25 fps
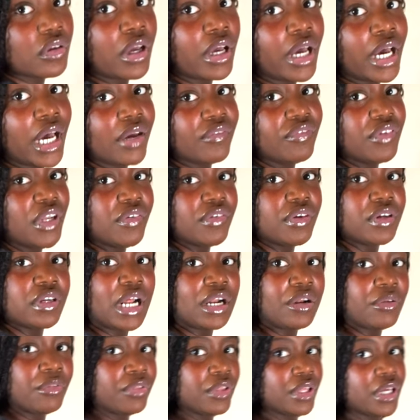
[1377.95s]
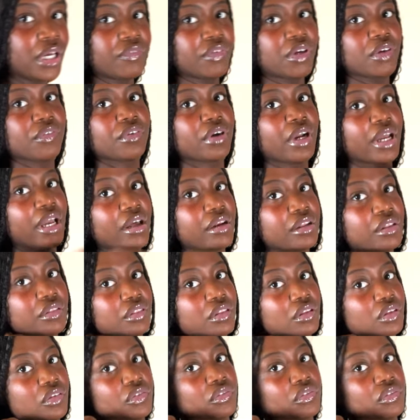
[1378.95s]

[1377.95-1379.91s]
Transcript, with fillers: I've never, I don't think I've ever had it this